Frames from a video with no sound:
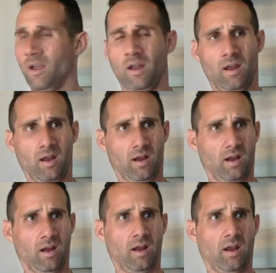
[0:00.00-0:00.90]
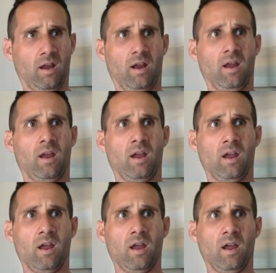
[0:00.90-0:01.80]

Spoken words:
[no speech]